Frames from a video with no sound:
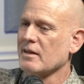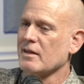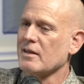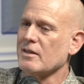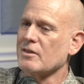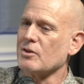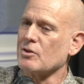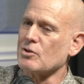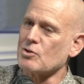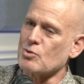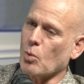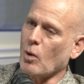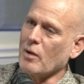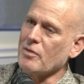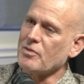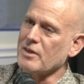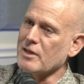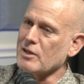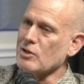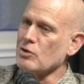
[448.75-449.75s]
There's one
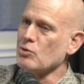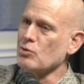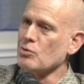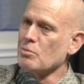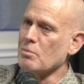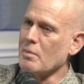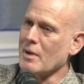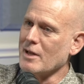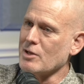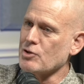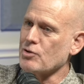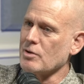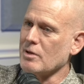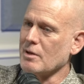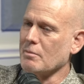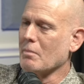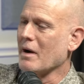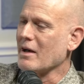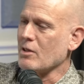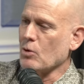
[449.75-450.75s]
thing you mentioned,
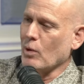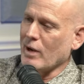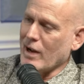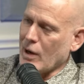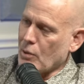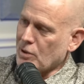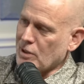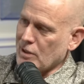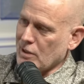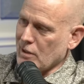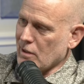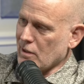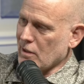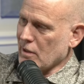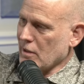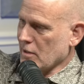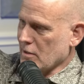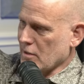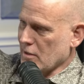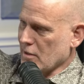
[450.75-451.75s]
and by the way, I want
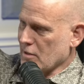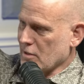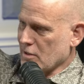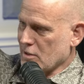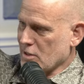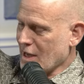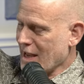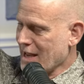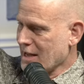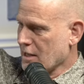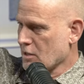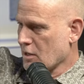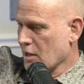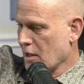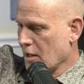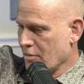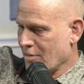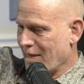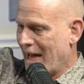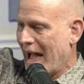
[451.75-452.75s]
to take
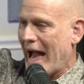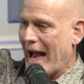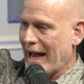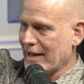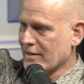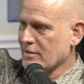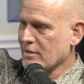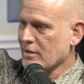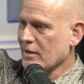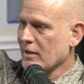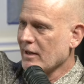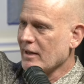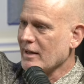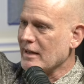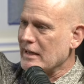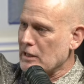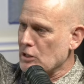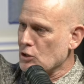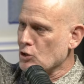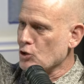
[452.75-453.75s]
that
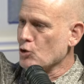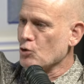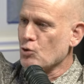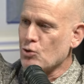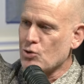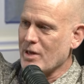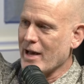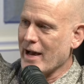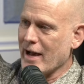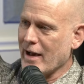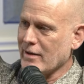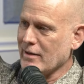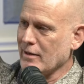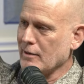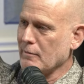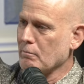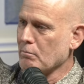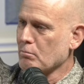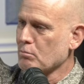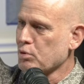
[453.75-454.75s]
and use that
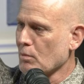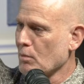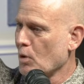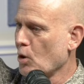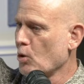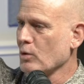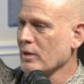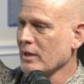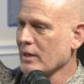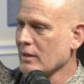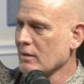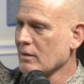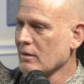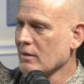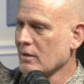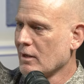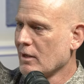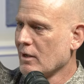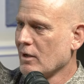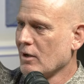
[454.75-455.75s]
in promoting
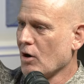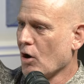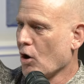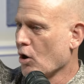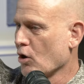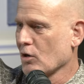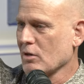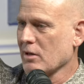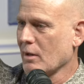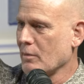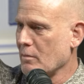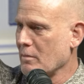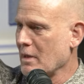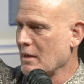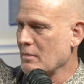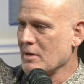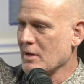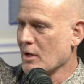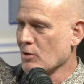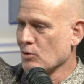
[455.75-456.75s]
our club and
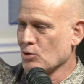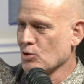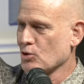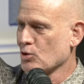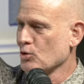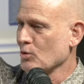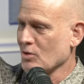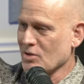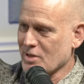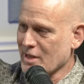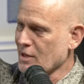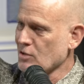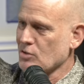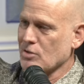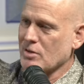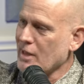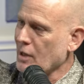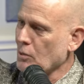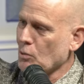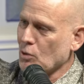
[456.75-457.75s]
maybe others too, because
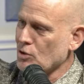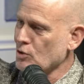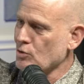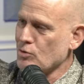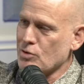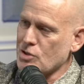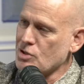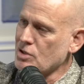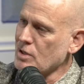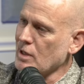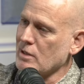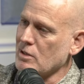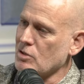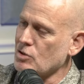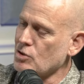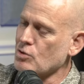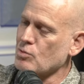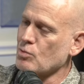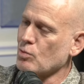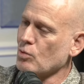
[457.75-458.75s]
that what you just said is
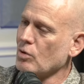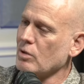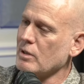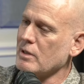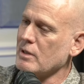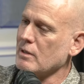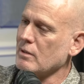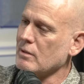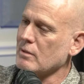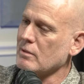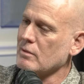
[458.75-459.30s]
just really,